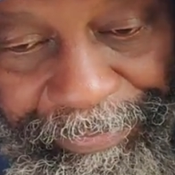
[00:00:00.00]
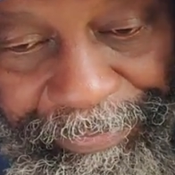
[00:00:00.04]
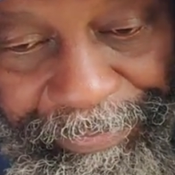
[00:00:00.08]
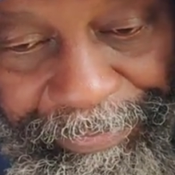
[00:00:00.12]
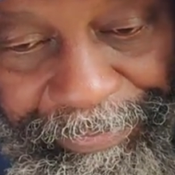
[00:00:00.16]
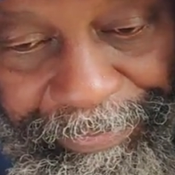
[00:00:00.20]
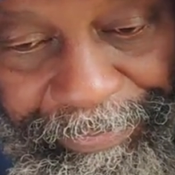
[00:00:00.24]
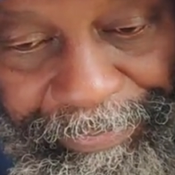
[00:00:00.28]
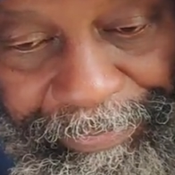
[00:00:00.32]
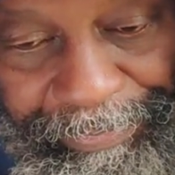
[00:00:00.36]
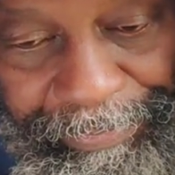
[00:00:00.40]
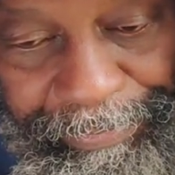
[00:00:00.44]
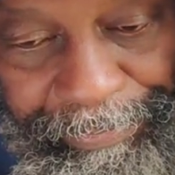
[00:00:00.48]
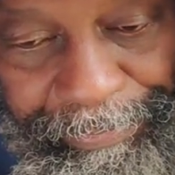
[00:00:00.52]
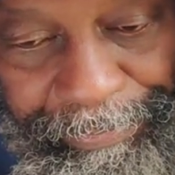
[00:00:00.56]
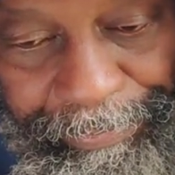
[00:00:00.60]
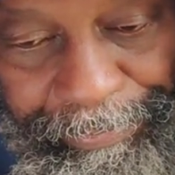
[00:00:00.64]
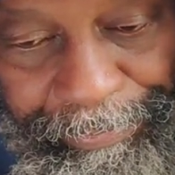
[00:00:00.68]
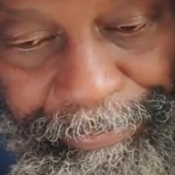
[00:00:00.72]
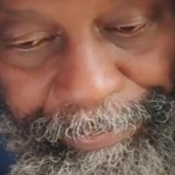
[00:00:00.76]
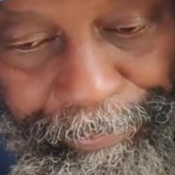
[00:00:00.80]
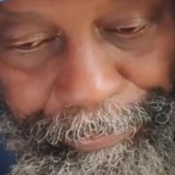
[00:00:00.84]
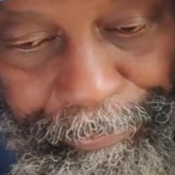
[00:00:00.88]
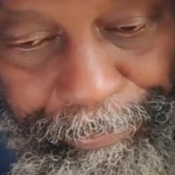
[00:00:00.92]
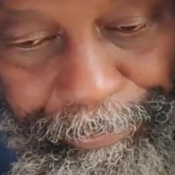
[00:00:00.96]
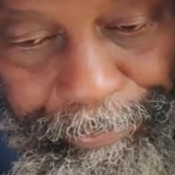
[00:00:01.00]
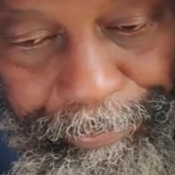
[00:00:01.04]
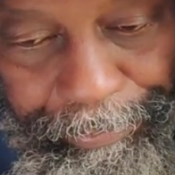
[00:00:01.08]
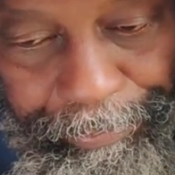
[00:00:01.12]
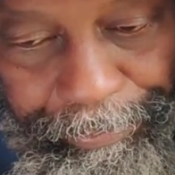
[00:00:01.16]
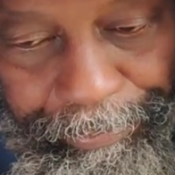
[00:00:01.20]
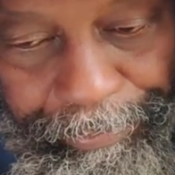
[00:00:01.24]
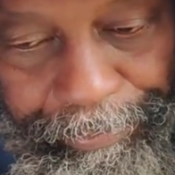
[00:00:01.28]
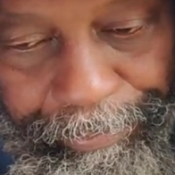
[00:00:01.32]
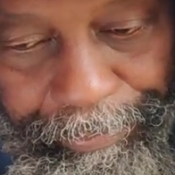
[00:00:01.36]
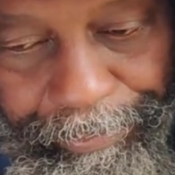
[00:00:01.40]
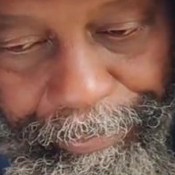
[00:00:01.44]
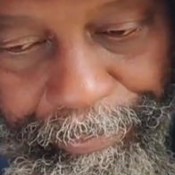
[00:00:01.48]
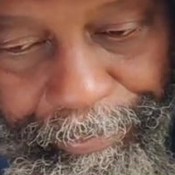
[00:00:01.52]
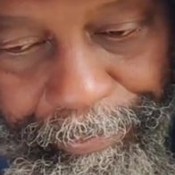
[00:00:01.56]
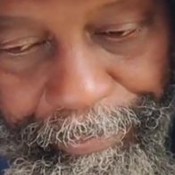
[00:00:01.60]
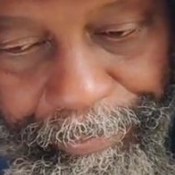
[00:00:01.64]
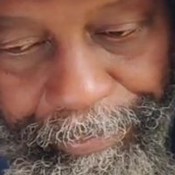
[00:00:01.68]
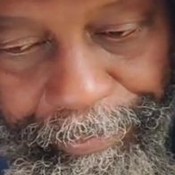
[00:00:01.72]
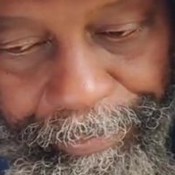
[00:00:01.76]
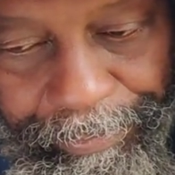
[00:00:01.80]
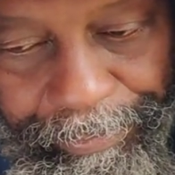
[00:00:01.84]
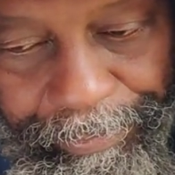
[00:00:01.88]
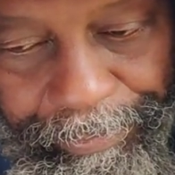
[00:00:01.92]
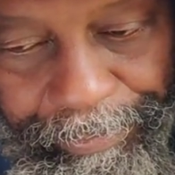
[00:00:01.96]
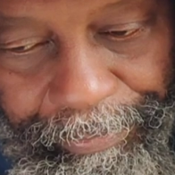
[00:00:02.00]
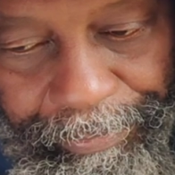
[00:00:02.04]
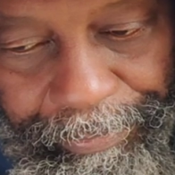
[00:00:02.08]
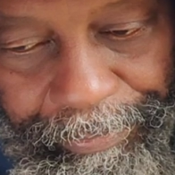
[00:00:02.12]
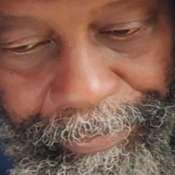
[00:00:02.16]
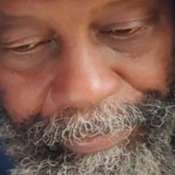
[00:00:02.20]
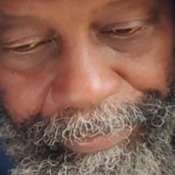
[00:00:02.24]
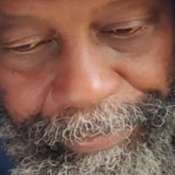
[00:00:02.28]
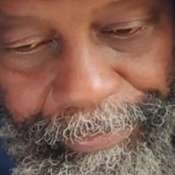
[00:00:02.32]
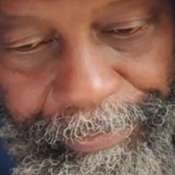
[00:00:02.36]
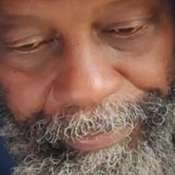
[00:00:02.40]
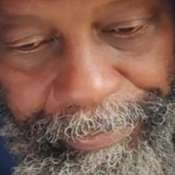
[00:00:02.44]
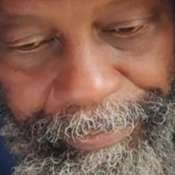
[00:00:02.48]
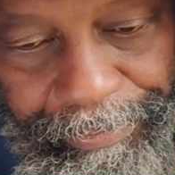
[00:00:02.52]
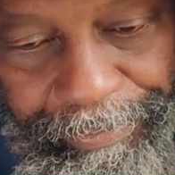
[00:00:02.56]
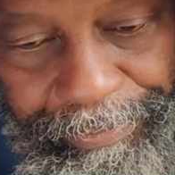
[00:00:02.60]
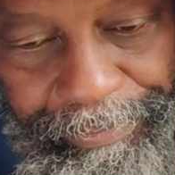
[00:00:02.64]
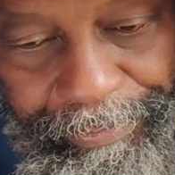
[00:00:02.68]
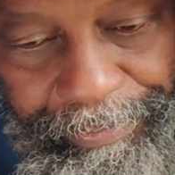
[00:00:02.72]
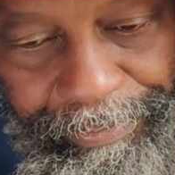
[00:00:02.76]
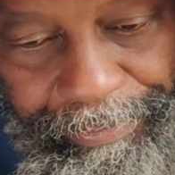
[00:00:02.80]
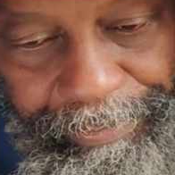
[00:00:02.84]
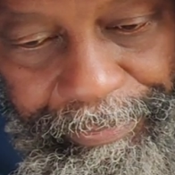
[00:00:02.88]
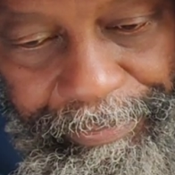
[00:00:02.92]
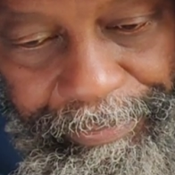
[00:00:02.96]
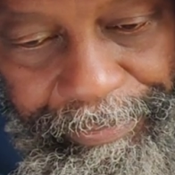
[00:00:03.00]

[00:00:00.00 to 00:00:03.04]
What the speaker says: [no speech]